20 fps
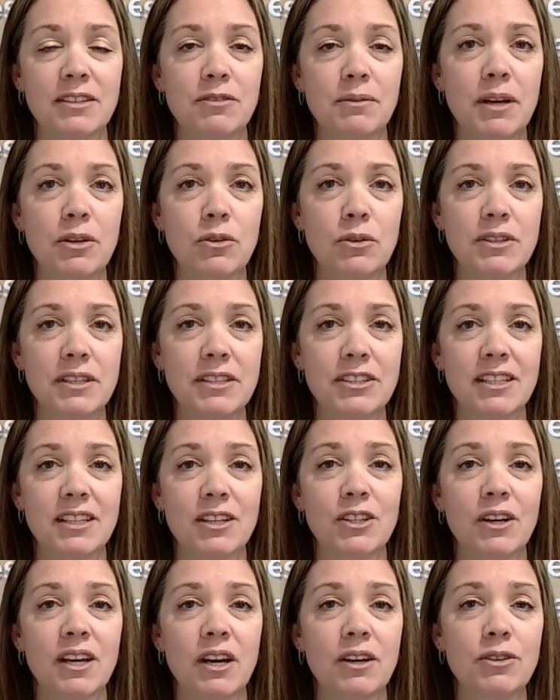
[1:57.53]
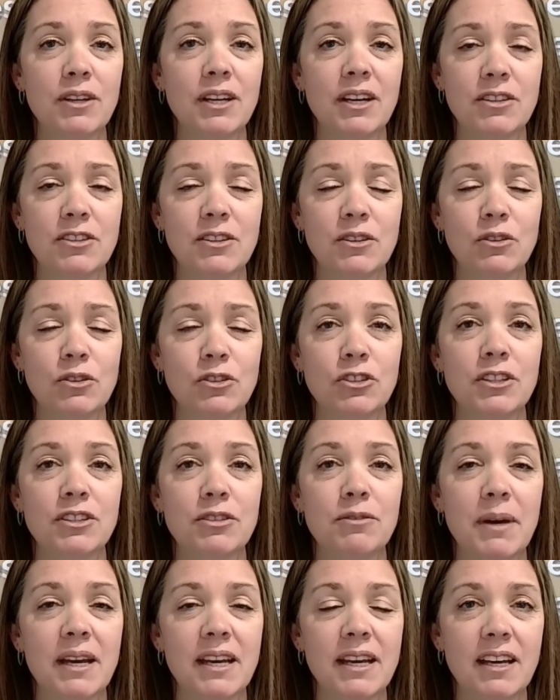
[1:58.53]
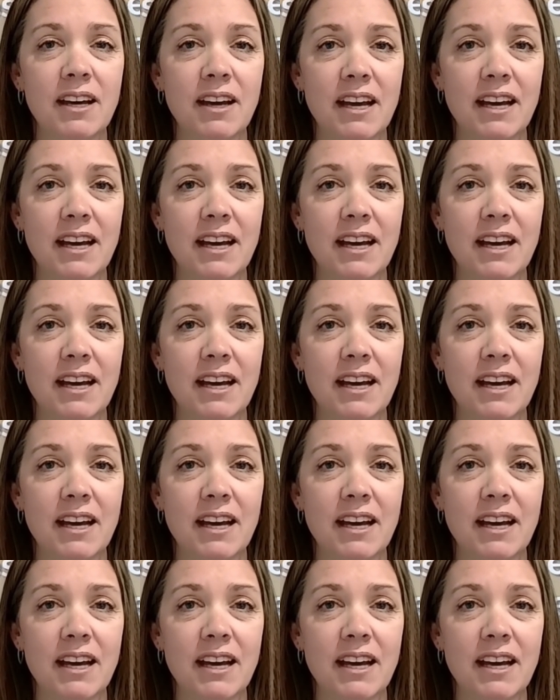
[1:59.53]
speak with a Senior Healthcare Solutions Medicare